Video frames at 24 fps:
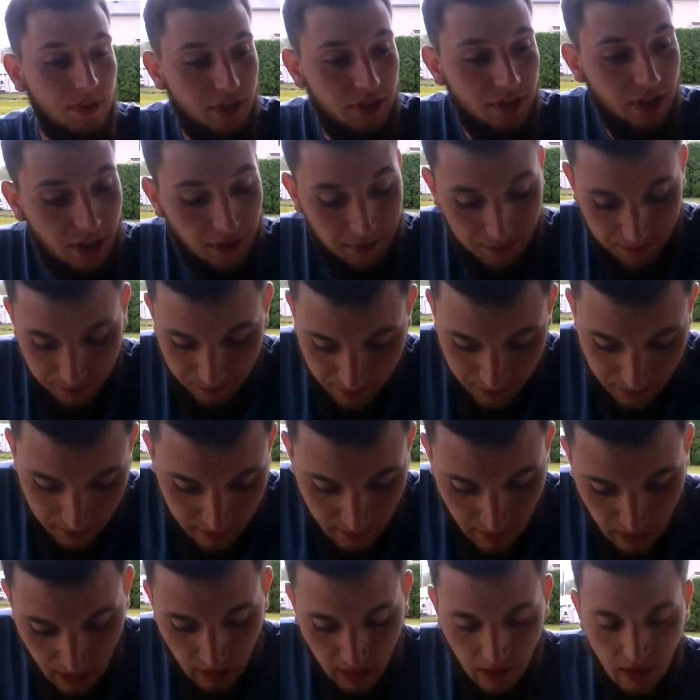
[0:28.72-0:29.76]
So,
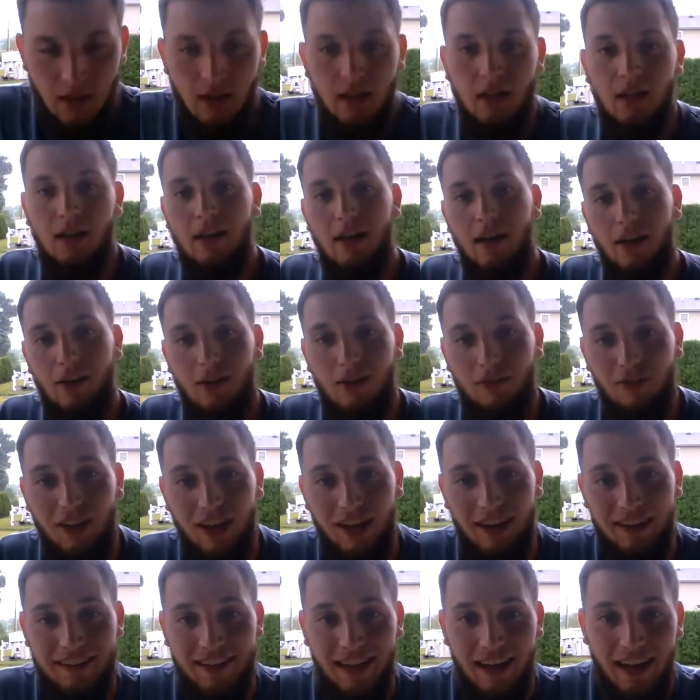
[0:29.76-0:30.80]
not a lot
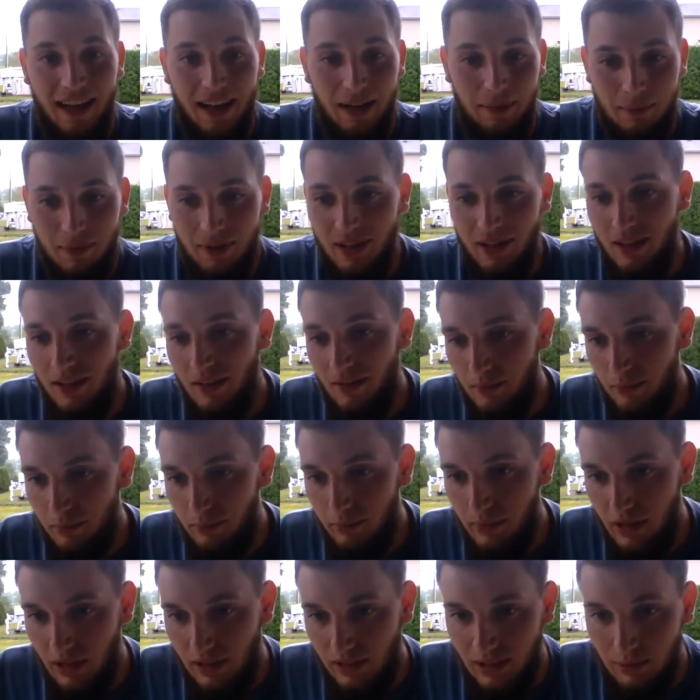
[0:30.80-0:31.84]
of time,
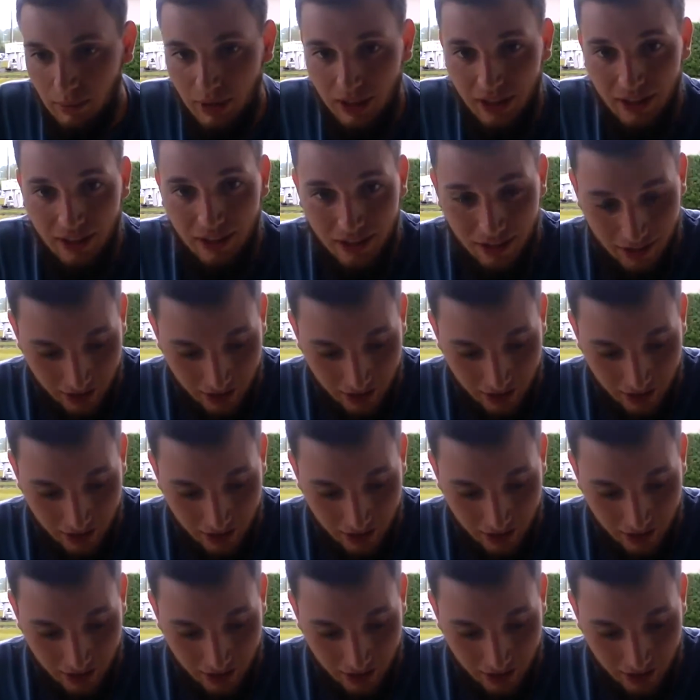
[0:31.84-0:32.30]
limited,